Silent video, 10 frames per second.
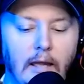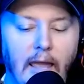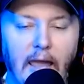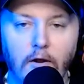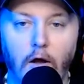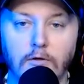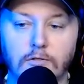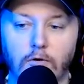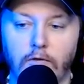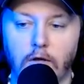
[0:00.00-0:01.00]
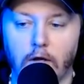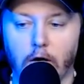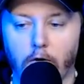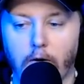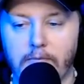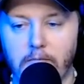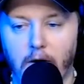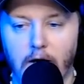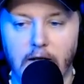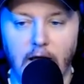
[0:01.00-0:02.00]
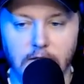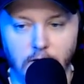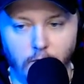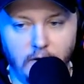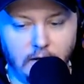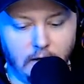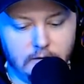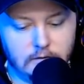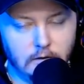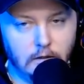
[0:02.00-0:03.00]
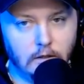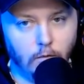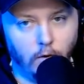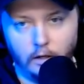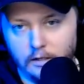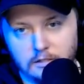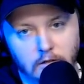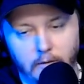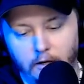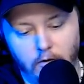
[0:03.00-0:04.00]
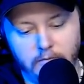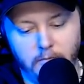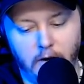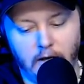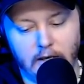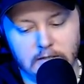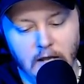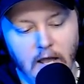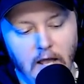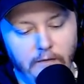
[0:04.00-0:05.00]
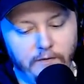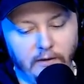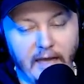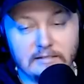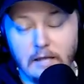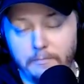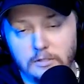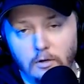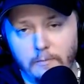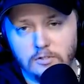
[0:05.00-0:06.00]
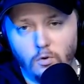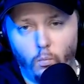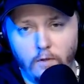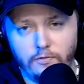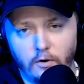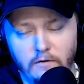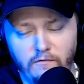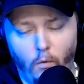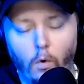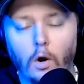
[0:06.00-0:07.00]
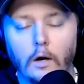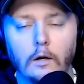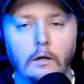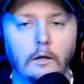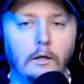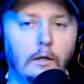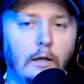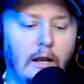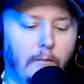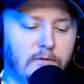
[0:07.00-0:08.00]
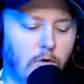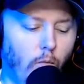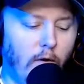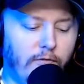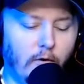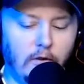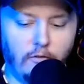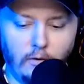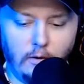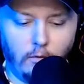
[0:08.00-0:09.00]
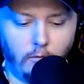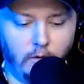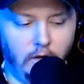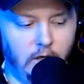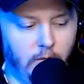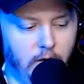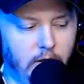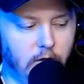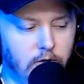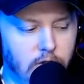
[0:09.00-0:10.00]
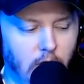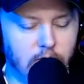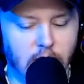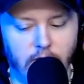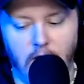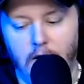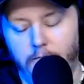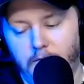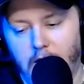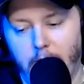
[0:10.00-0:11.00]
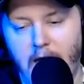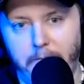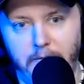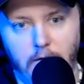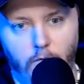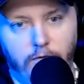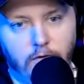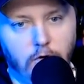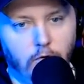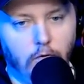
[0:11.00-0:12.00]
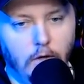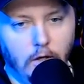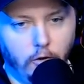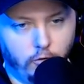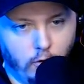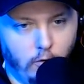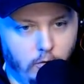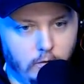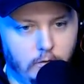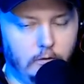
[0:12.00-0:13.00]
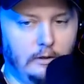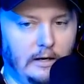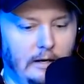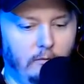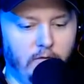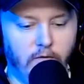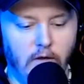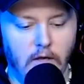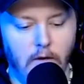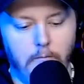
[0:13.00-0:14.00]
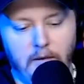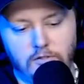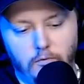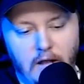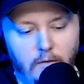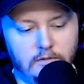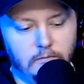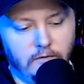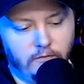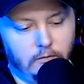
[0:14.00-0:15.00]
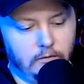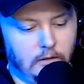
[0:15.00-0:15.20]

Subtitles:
and also that you can hear Corrupted Podcast on the weekends. You want to listen to my Corrupted Podcast. The last episode, episode 134, and episode 133 were really, really good shows, I thought. And I'm happy with the new crew. We've messed around with some different